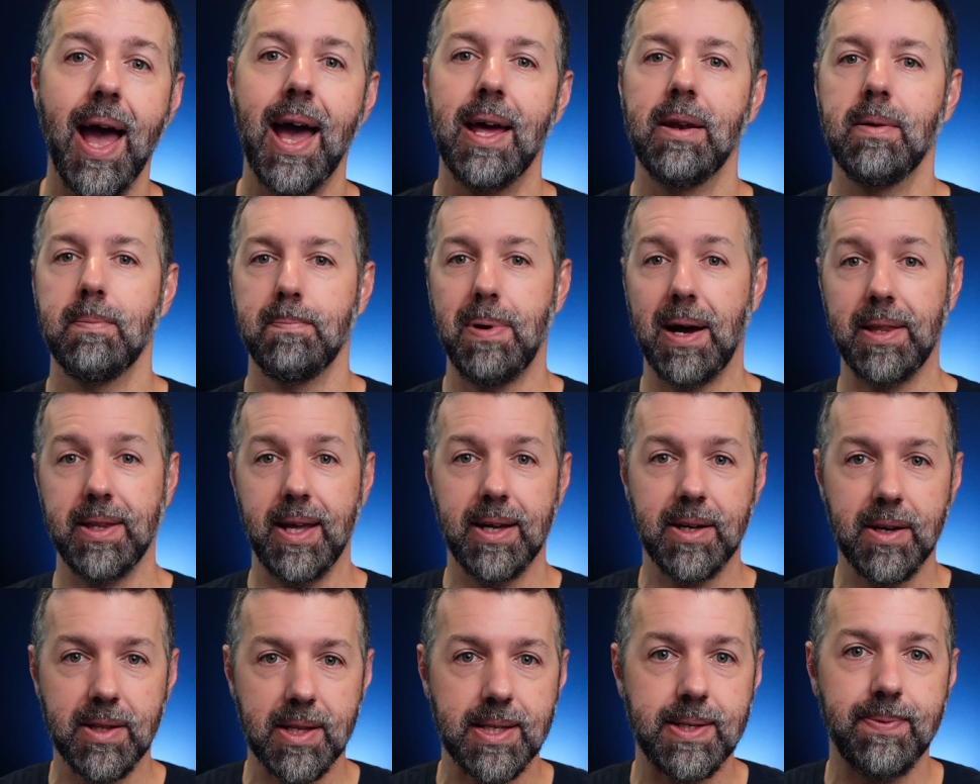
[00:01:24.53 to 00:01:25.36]
And by
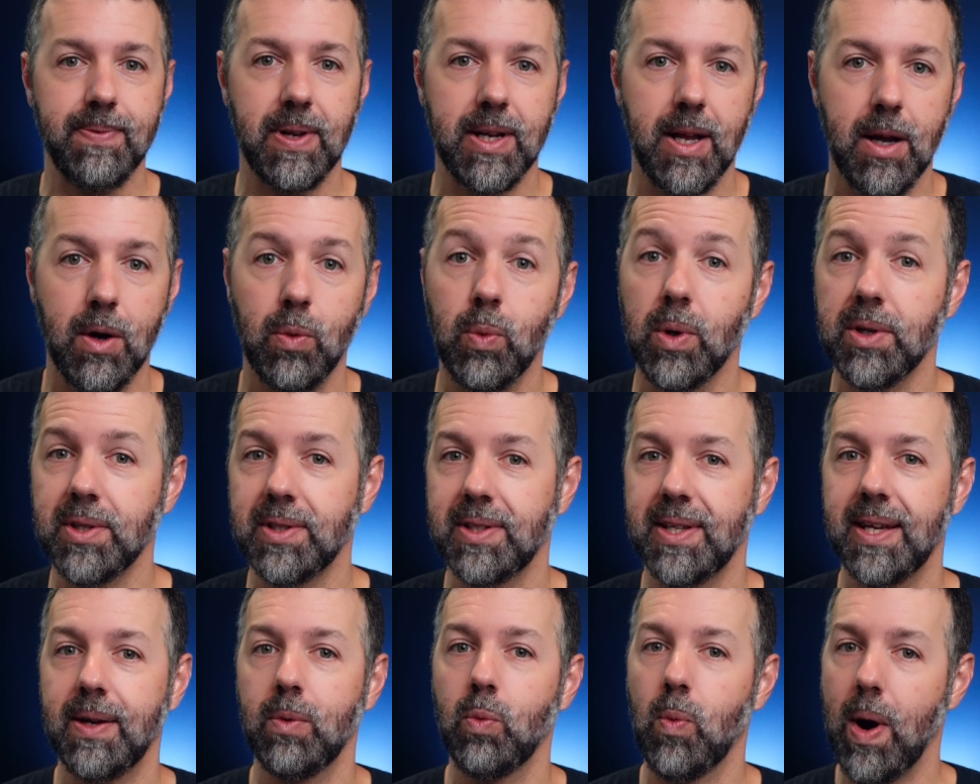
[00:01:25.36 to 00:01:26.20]
the end of this video, we'll
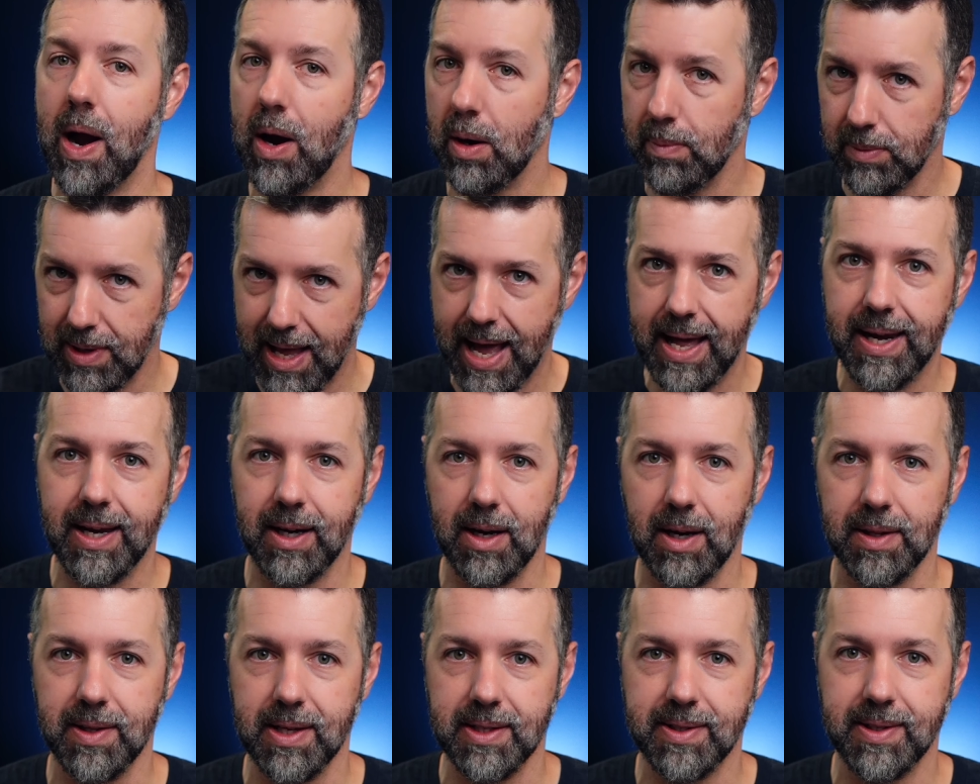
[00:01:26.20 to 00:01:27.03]
see where I'm
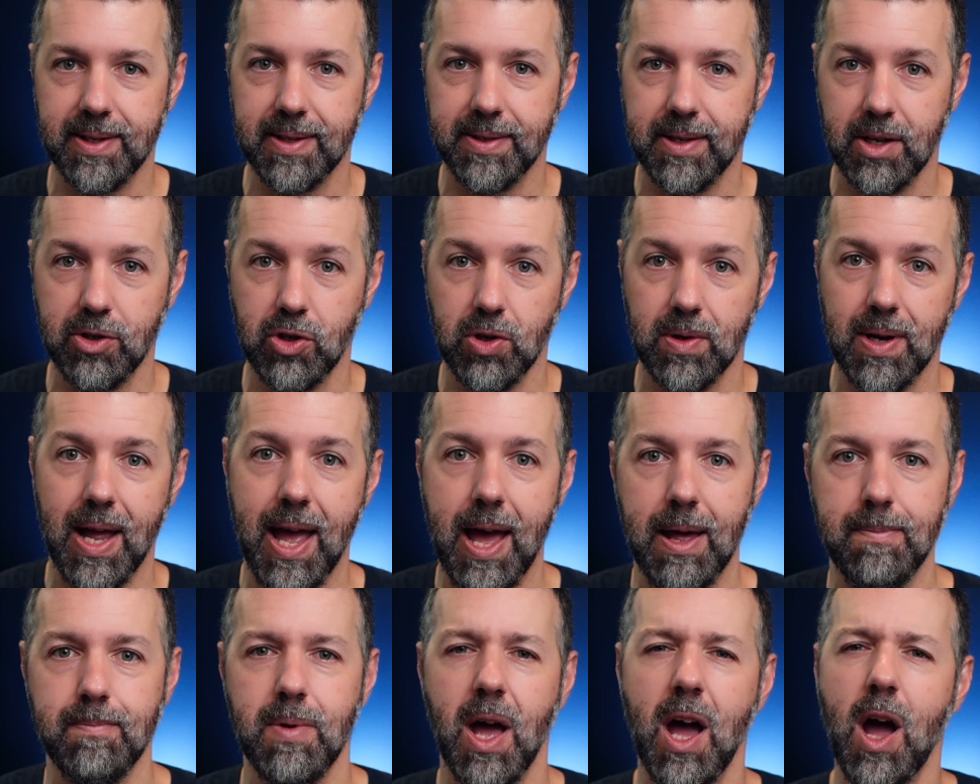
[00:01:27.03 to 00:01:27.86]
landing on this decision
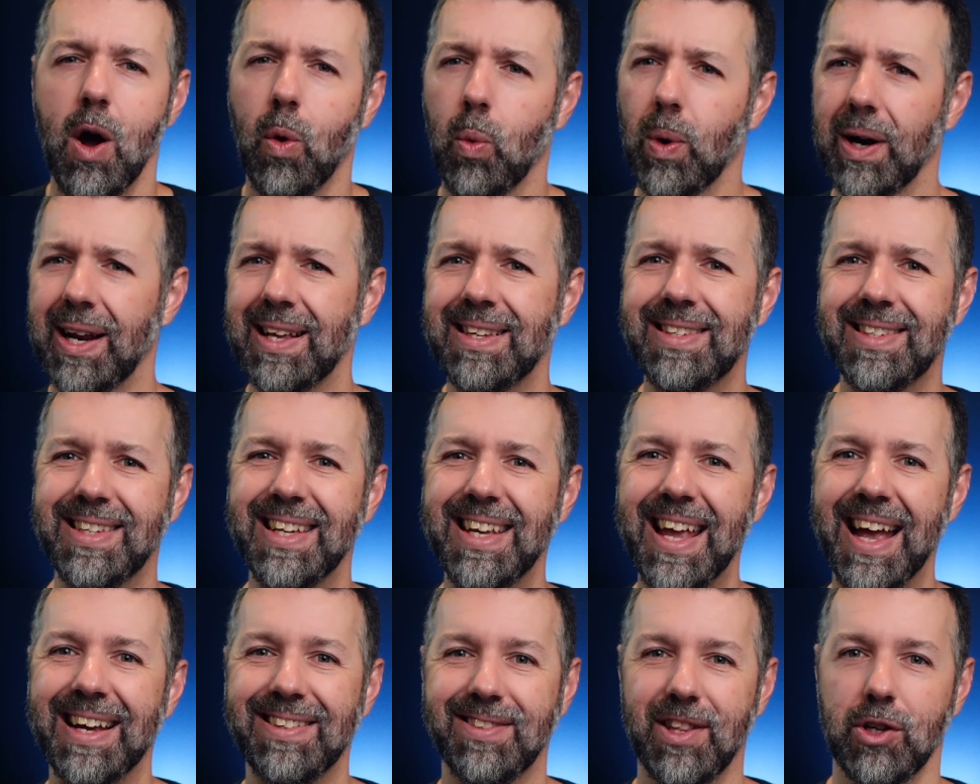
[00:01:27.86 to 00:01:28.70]
and what I
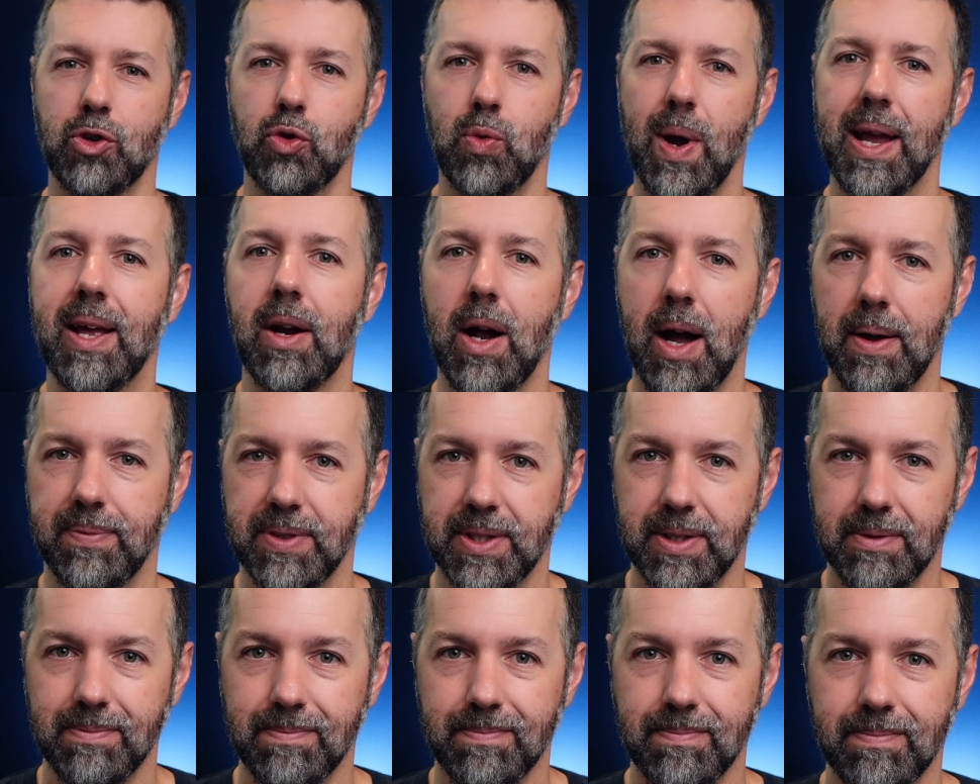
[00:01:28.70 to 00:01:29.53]
see as the trade
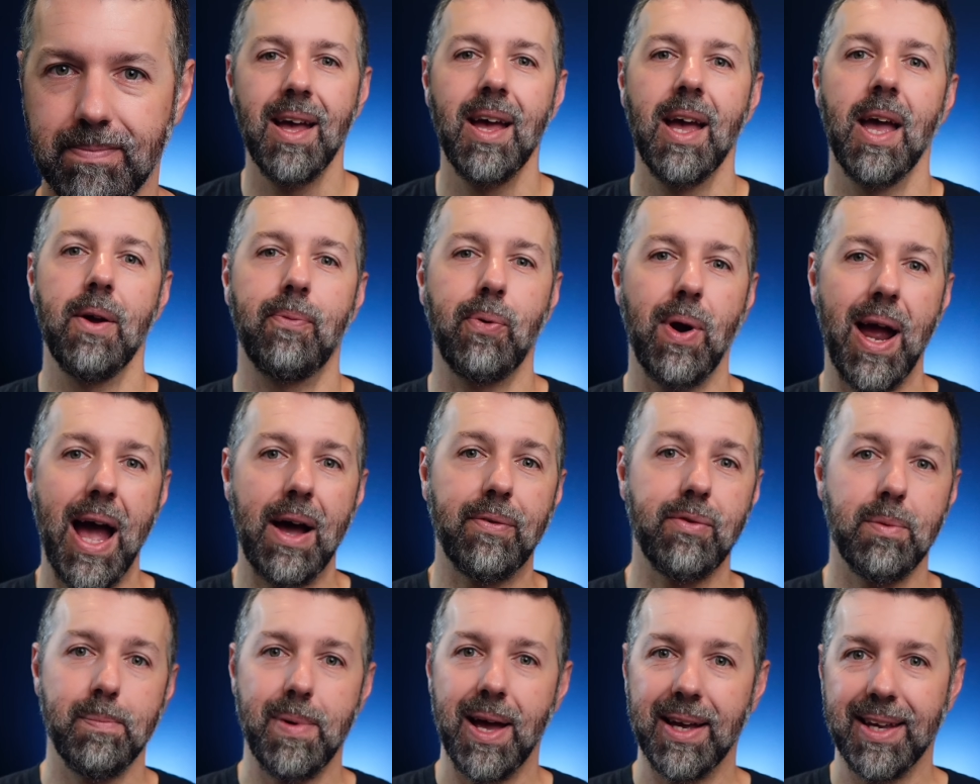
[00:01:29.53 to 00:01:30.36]
offs. If we
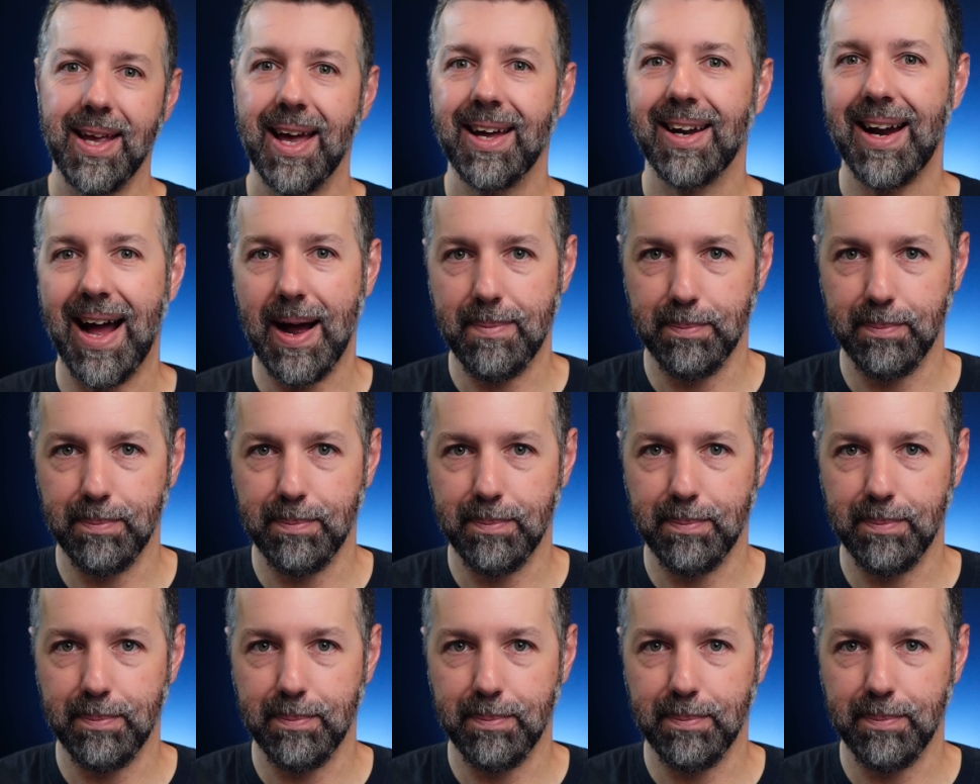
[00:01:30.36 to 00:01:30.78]
haven't met yet,